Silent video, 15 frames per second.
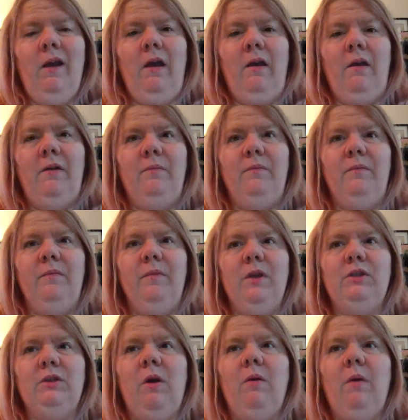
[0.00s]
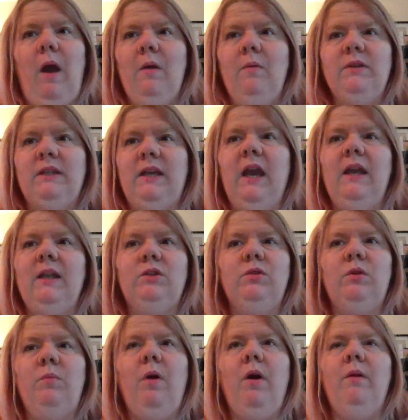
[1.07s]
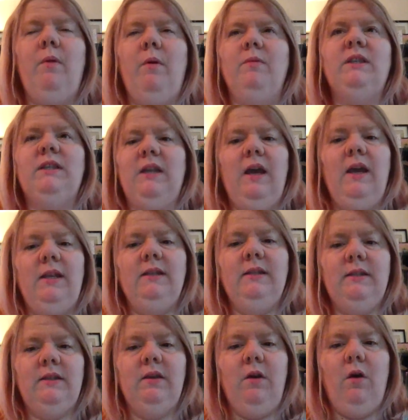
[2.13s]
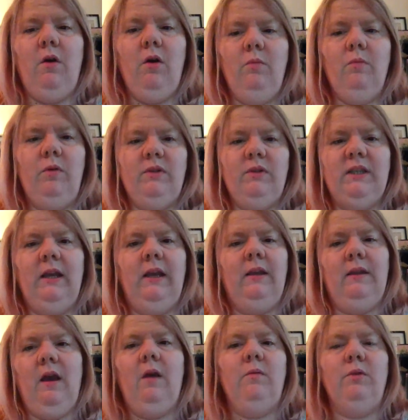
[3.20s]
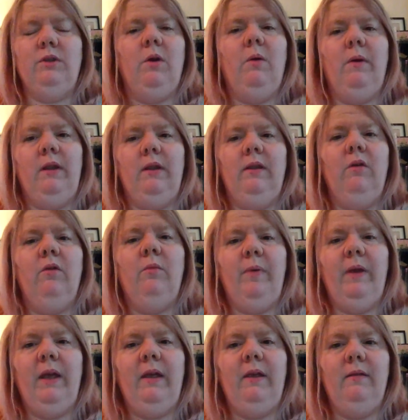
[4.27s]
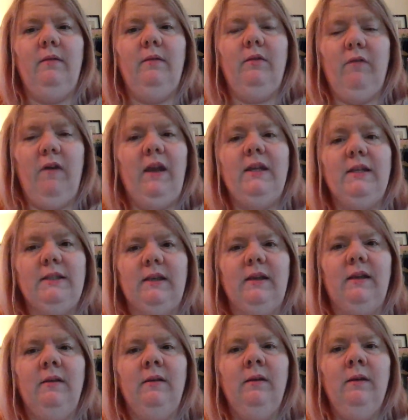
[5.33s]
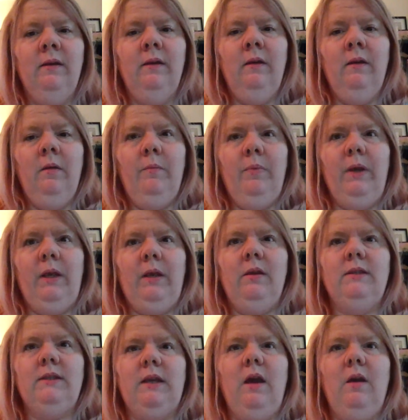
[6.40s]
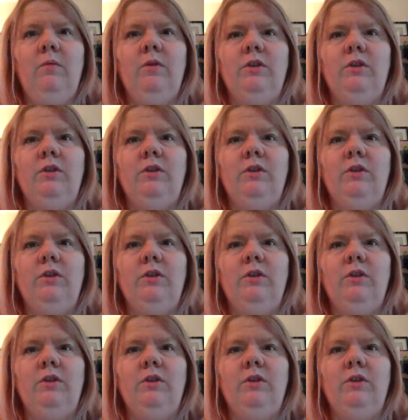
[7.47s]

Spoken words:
So I was getting to a point where I was starting to almost think that I was going a little bit crazy, because I